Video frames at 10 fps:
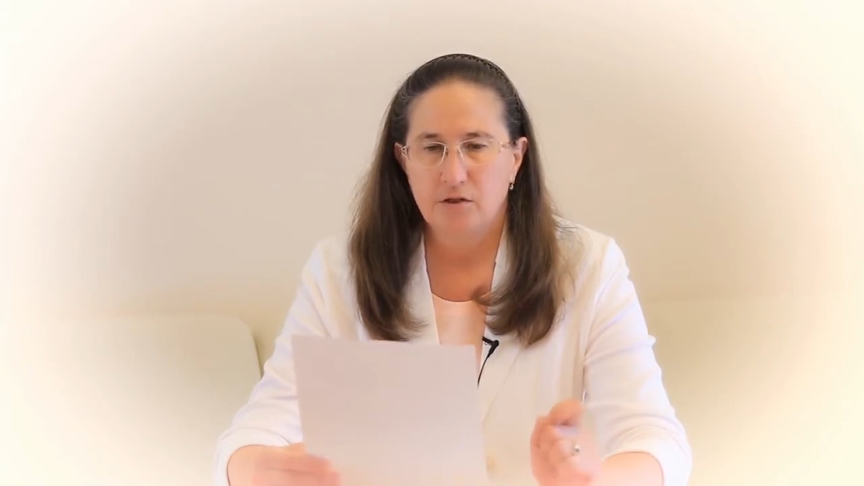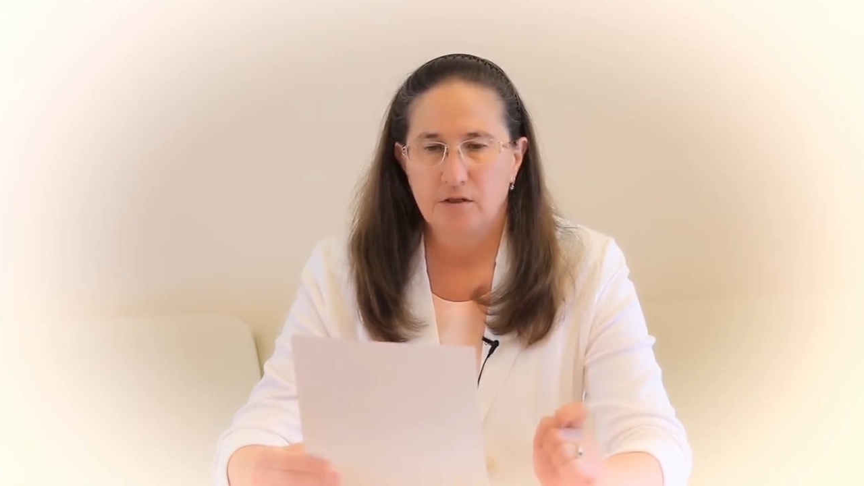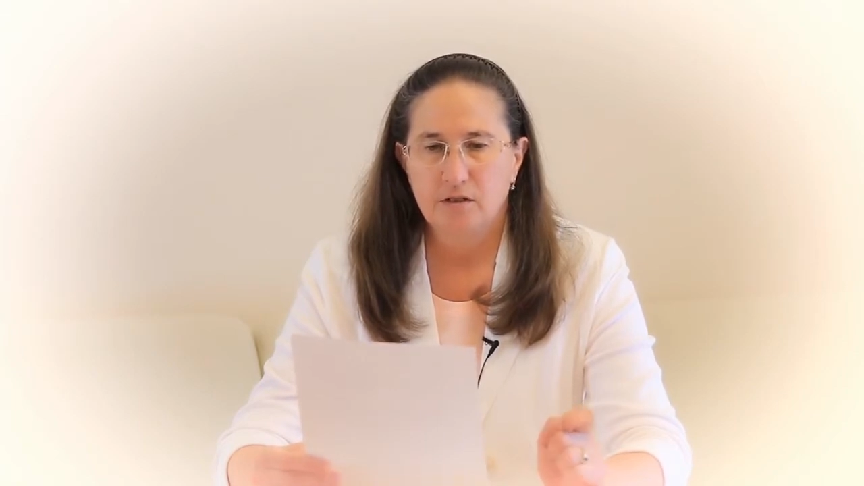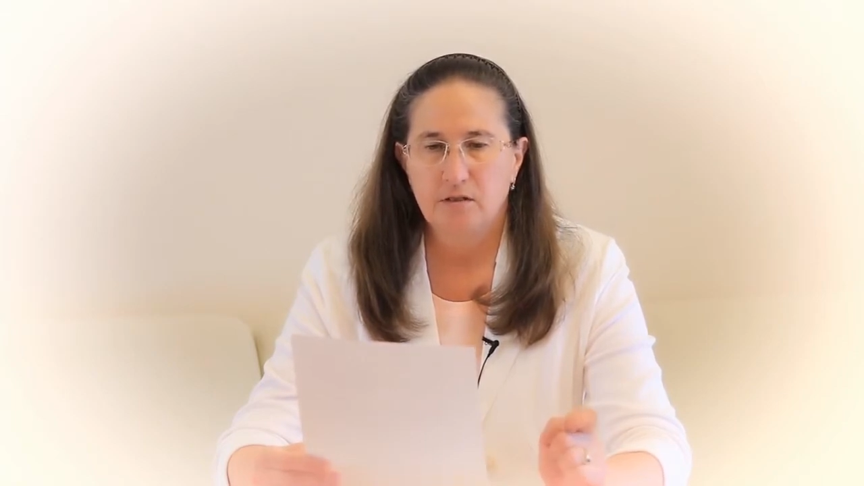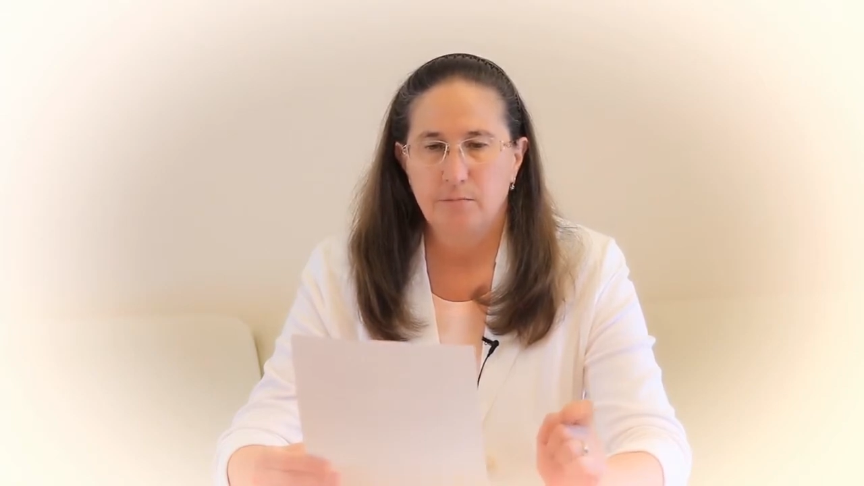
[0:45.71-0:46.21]

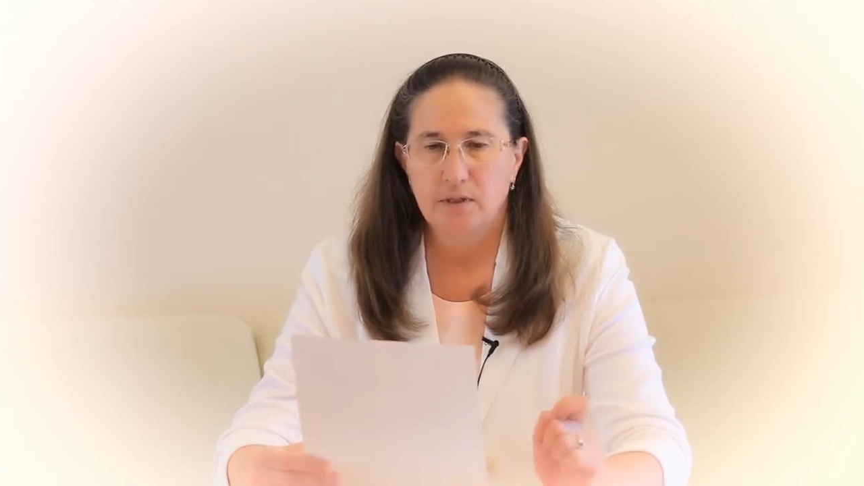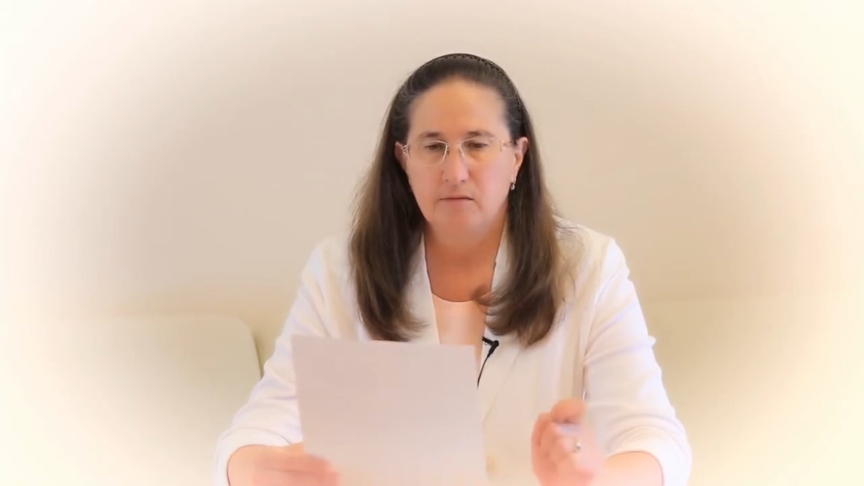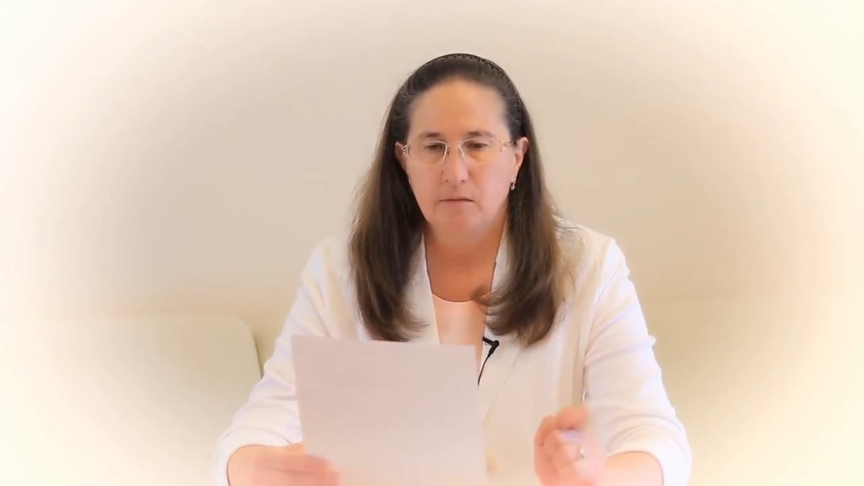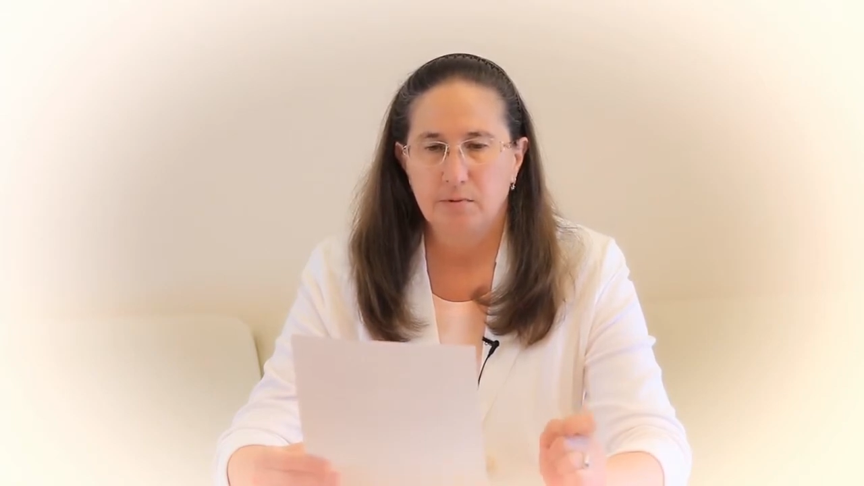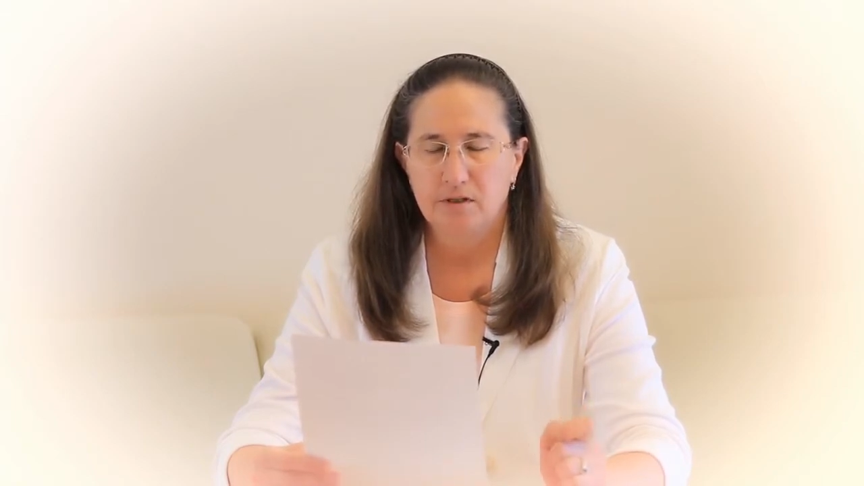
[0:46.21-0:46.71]
the
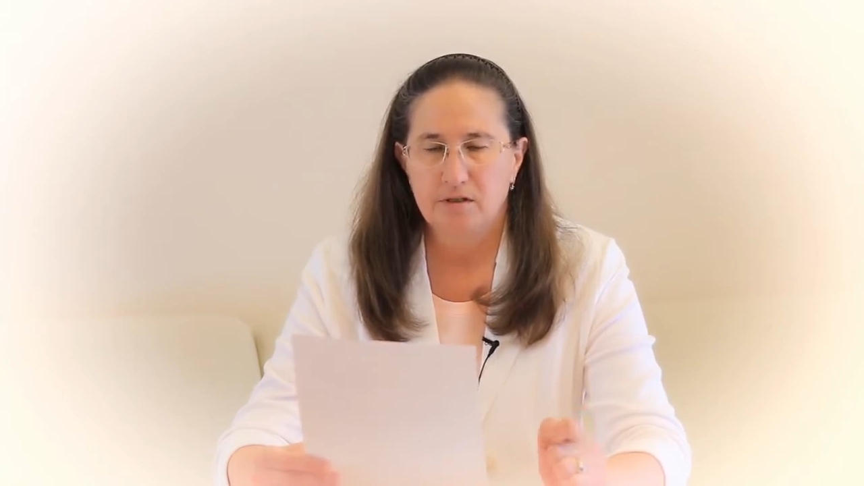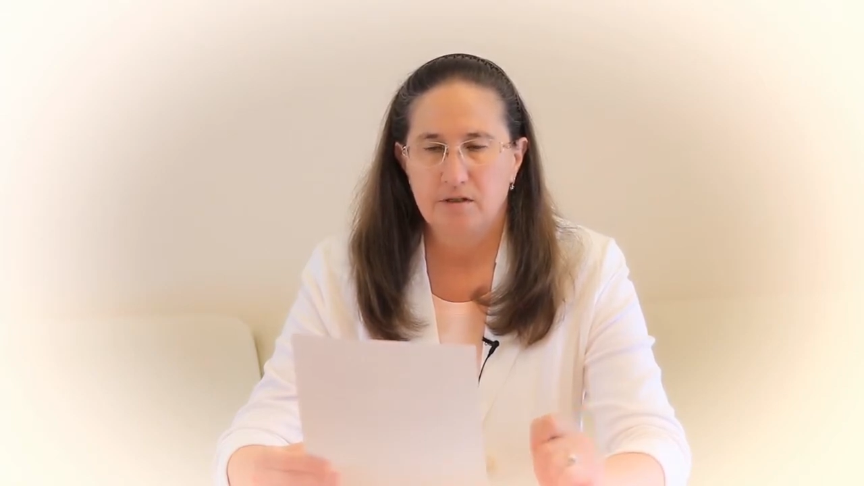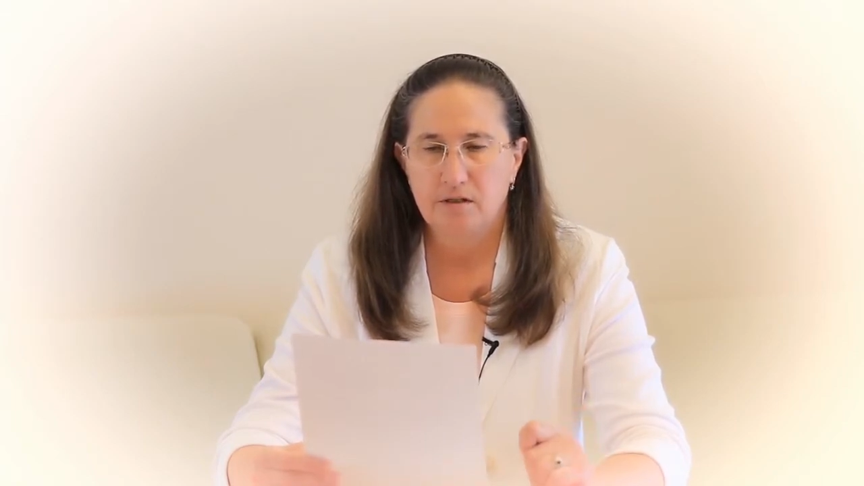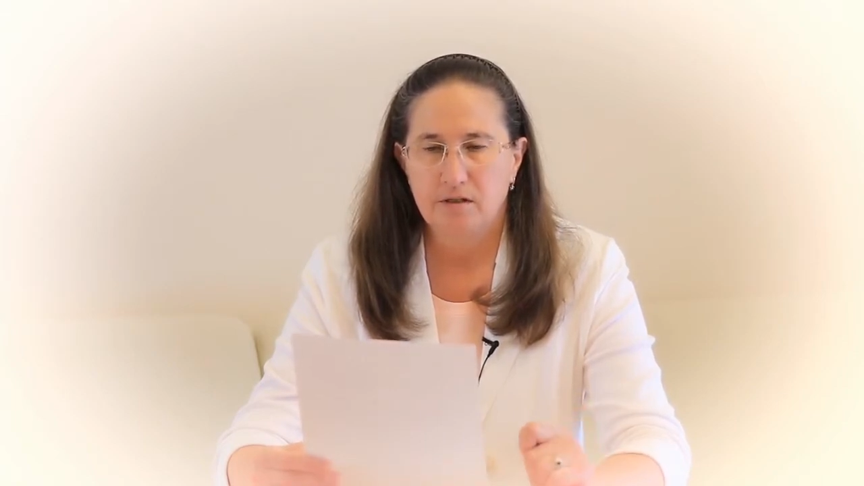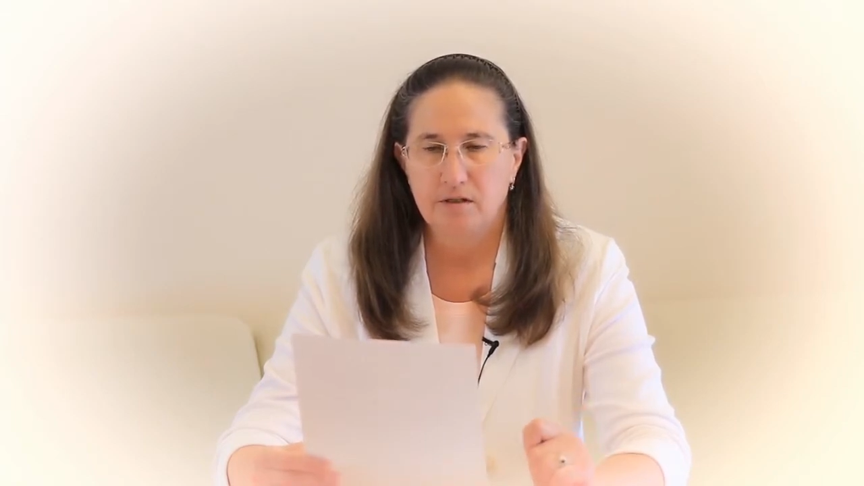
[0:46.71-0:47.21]
cycle of
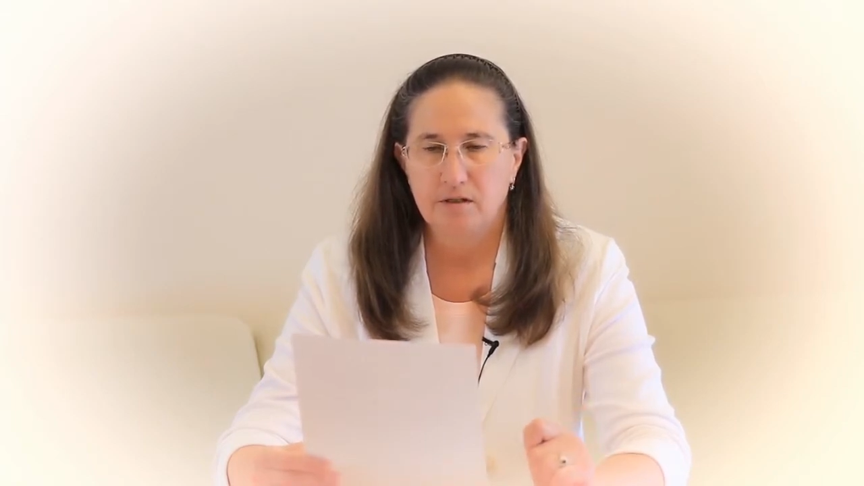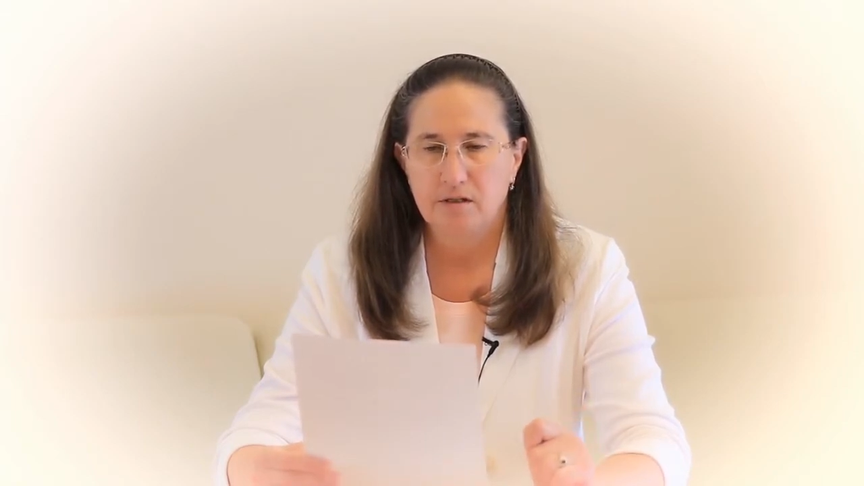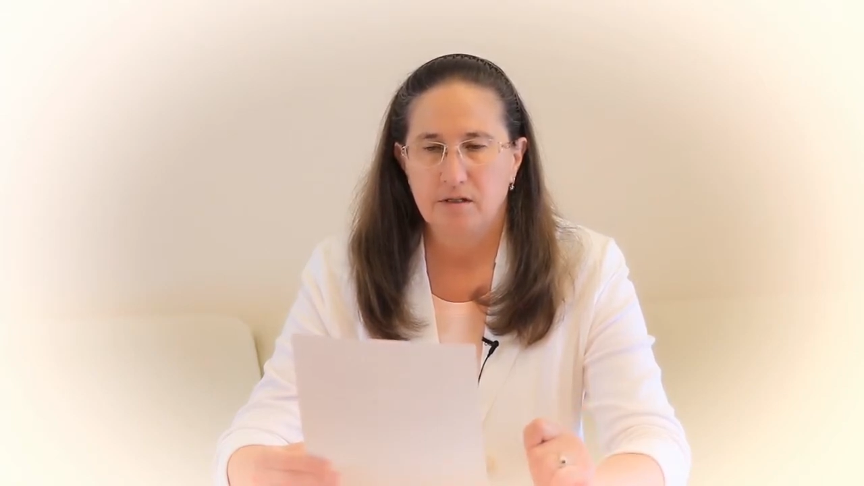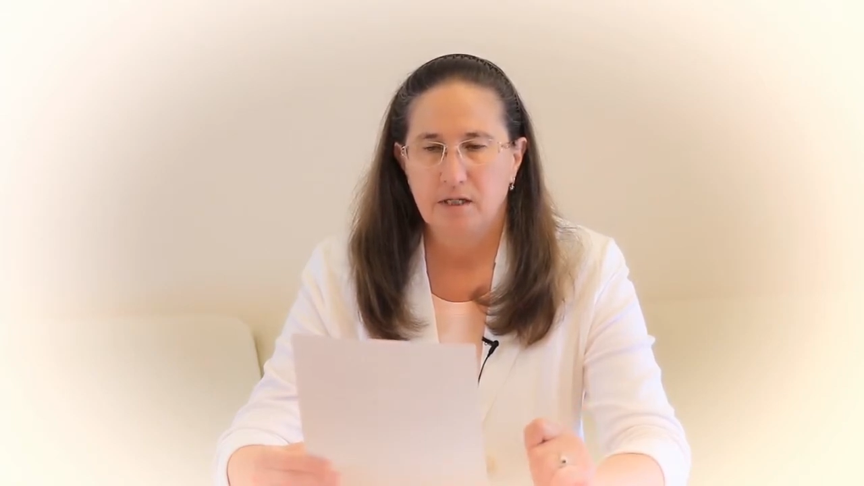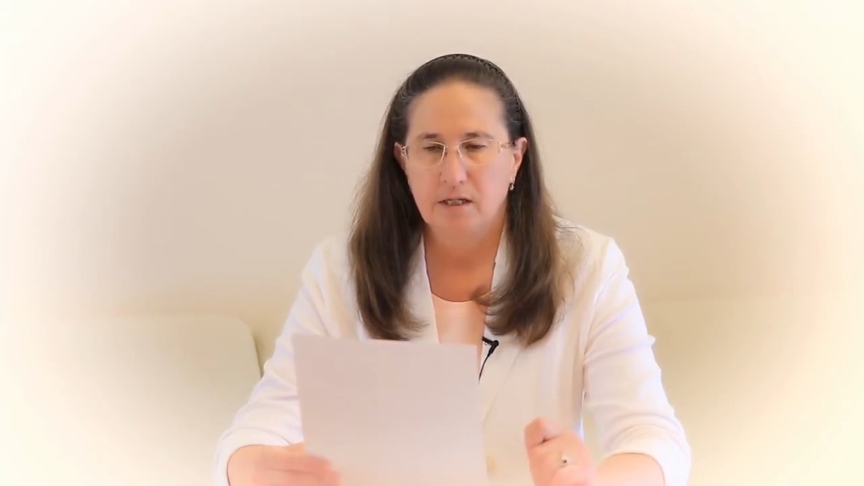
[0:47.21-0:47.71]

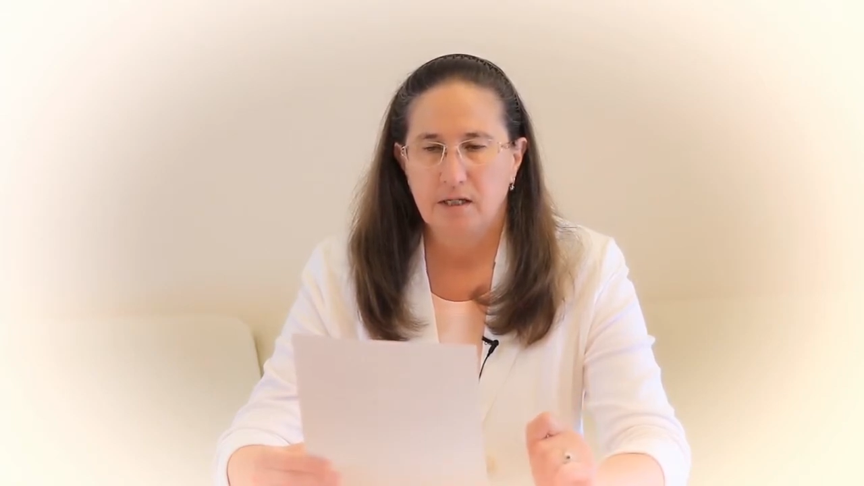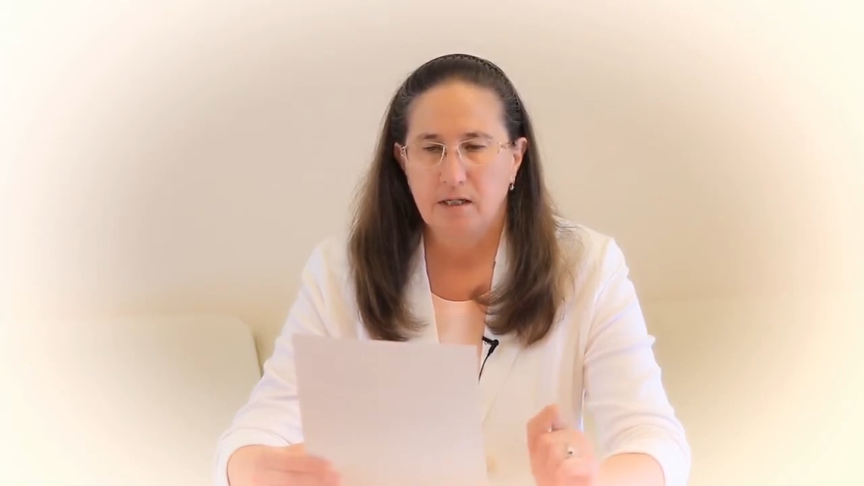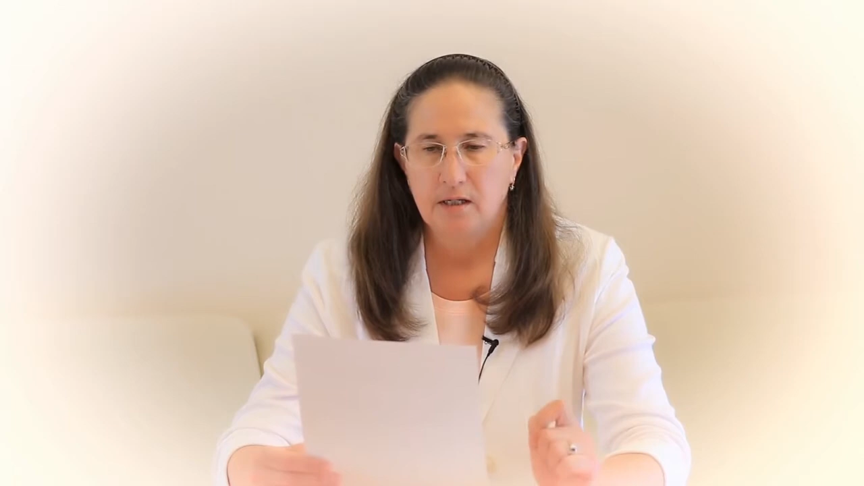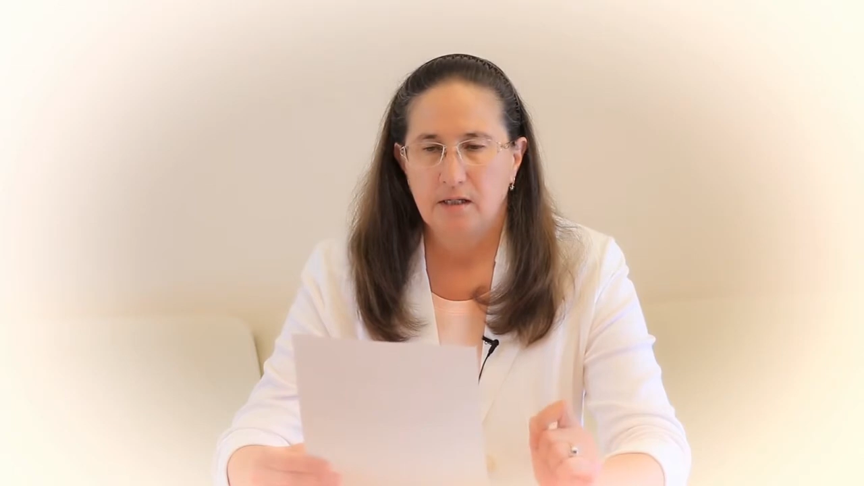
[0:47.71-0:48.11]
reincarnations,